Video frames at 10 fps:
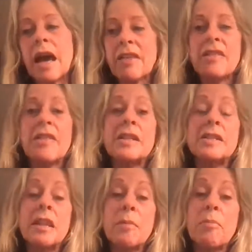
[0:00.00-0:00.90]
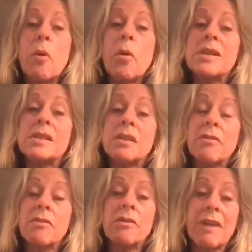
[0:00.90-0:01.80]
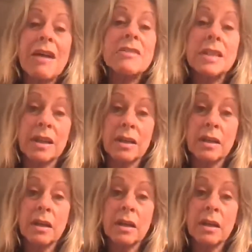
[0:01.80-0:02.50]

I think that's the importance of grounding.